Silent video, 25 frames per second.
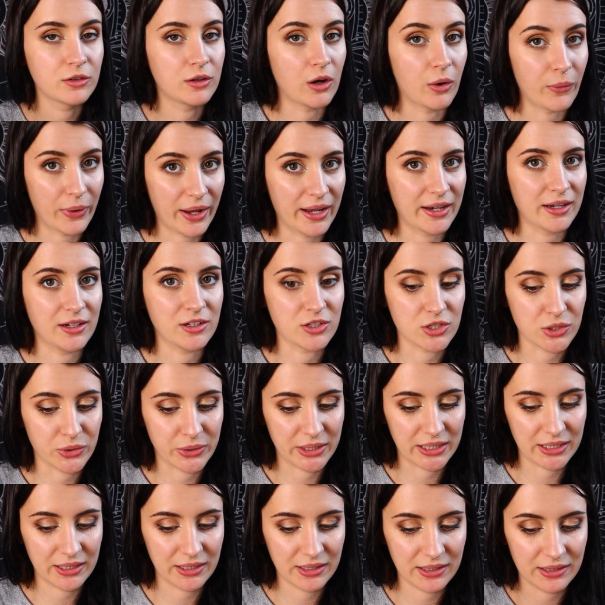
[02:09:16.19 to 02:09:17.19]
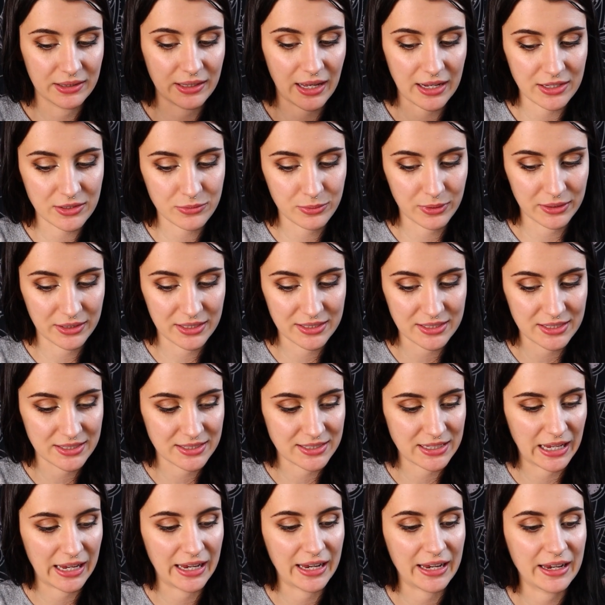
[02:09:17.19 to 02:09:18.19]
go ahead and do it. That's what this
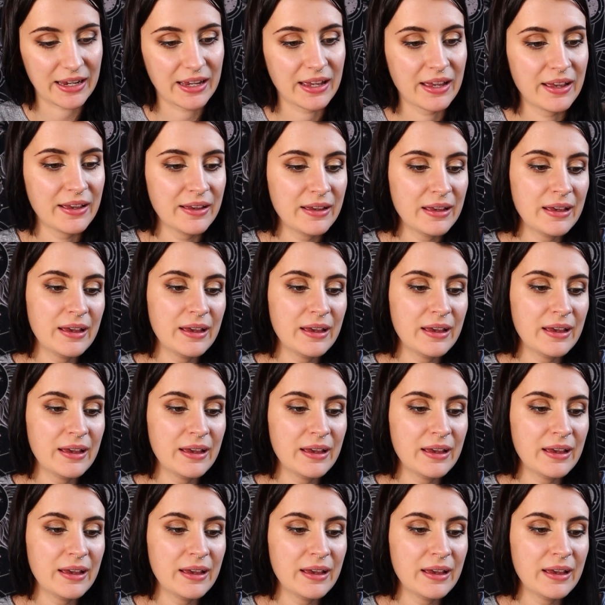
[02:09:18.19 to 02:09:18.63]
is saying.